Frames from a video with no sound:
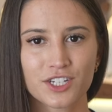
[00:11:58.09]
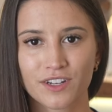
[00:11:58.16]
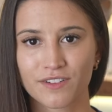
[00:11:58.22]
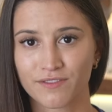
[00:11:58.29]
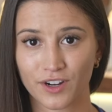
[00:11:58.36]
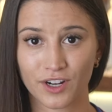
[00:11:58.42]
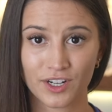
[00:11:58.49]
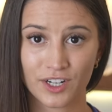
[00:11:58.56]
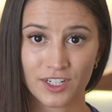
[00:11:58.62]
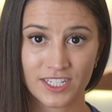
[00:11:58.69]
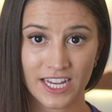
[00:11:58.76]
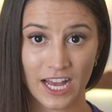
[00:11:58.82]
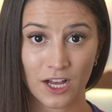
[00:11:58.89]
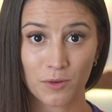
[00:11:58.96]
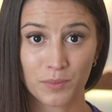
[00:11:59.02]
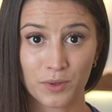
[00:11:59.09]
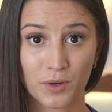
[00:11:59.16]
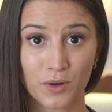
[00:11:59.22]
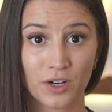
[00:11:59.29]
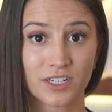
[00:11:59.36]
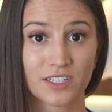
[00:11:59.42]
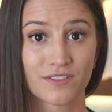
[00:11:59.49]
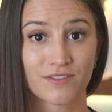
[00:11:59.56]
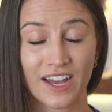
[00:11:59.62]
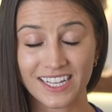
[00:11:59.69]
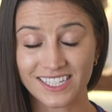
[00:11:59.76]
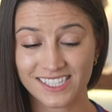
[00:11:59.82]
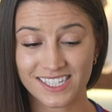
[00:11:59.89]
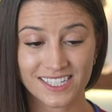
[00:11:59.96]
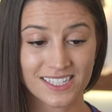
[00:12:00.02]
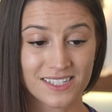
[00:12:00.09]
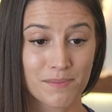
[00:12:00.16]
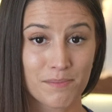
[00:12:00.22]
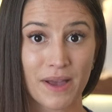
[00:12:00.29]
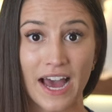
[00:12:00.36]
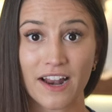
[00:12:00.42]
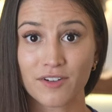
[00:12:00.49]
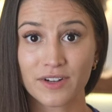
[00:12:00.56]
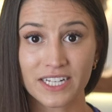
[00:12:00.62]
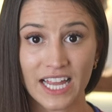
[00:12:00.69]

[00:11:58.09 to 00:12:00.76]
converter to help your device's battery